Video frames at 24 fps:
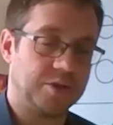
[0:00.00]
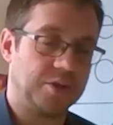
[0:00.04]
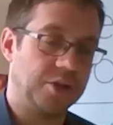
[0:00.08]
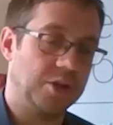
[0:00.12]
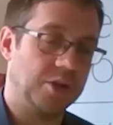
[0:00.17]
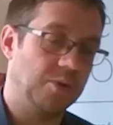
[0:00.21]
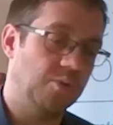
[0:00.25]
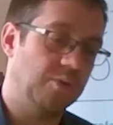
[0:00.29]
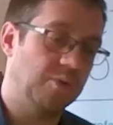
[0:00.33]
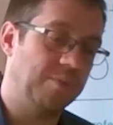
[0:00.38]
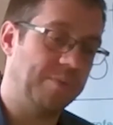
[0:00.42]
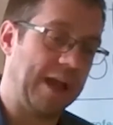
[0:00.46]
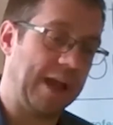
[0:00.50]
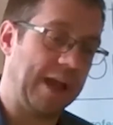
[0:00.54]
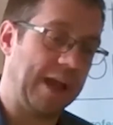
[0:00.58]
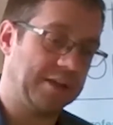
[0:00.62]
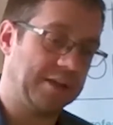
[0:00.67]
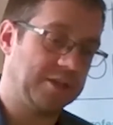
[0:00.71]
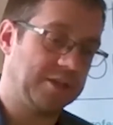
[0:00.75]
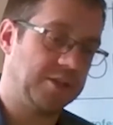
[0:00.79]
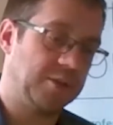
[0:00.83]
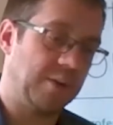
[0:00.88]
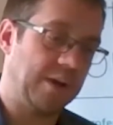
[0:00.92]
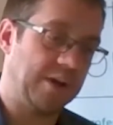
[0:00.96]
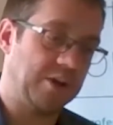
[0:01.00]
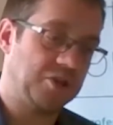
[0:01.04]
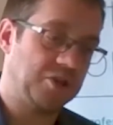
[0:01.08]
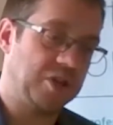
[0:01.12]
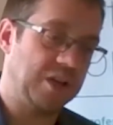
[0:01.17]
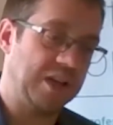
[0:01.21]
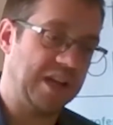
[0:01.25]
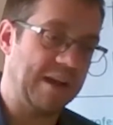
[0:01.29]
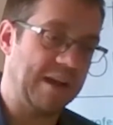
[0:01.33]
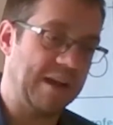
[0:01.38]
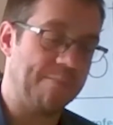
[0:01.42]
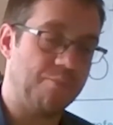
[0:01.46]
you will be asked to
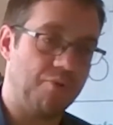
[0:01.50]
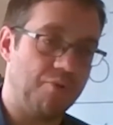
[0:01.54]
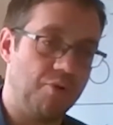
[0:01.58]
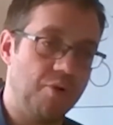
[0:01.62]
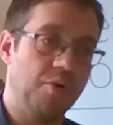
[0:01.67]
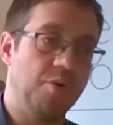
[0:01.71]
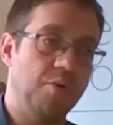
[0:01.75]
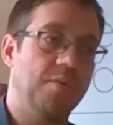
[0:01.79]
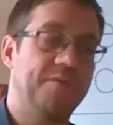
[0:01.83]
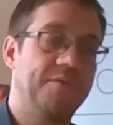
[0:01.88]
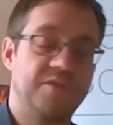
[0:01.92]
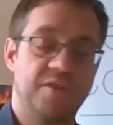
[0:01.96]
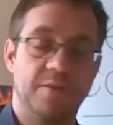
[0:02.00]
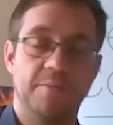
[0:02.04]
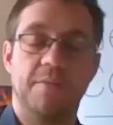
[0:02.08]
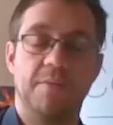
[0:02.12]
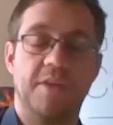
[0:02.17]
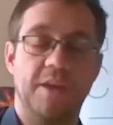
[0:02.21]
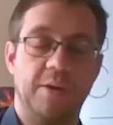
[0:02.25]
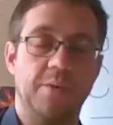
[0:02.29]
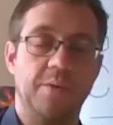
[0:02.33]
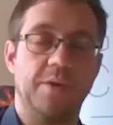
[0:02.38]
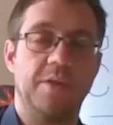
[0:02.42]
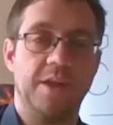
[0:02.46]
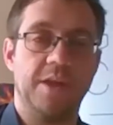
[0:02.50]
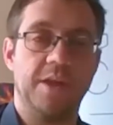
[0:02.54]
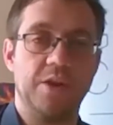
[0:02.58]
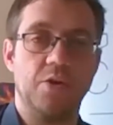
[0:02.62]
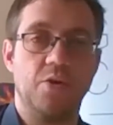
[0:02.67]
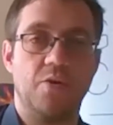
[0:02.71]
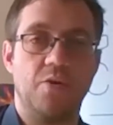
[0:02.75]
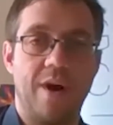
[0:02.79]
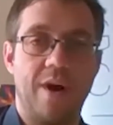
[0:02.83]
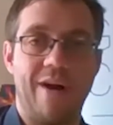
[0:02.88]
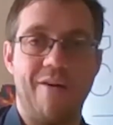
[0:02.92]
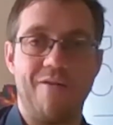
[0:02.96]
actually improve something within
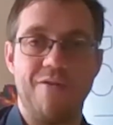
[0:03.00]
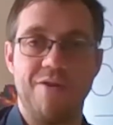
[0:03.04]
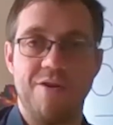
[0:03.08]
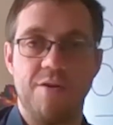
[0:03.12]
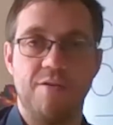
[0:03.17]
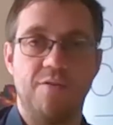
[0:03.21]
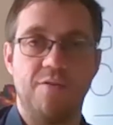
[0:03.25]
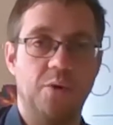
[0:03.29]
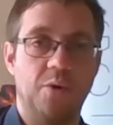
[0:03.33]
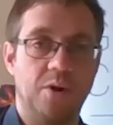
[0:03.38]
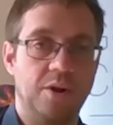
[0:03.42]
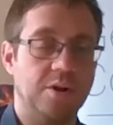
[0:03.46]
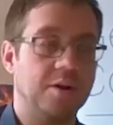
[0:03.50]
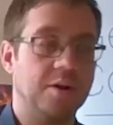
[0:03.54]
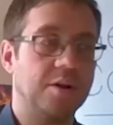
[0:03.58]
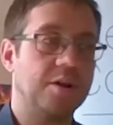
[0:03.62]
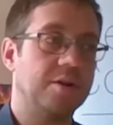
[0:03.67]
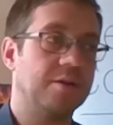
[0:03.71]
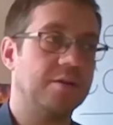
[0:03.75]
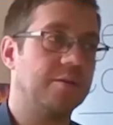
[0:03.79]
your area of work.